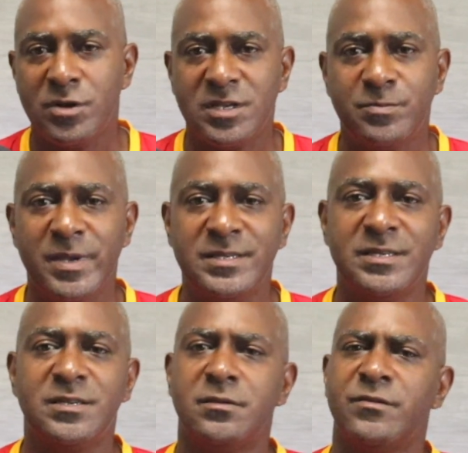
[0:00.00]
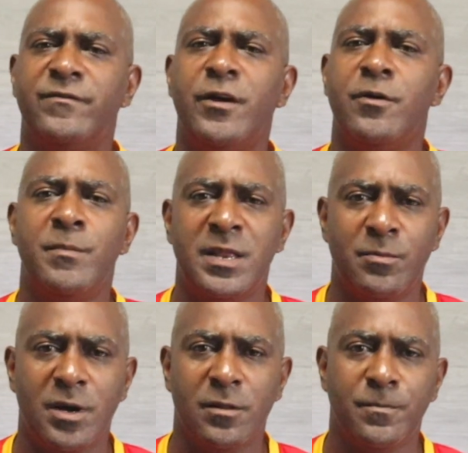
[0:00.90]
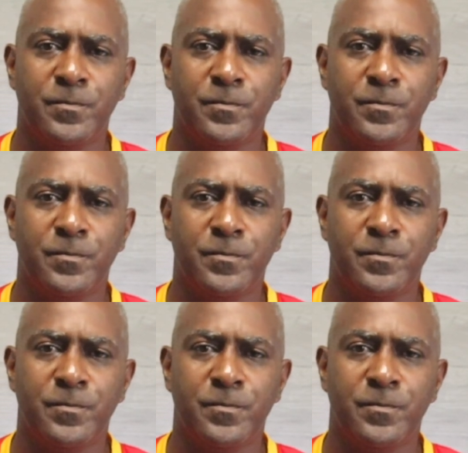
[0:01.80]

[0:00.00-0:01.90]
this business is very minimal.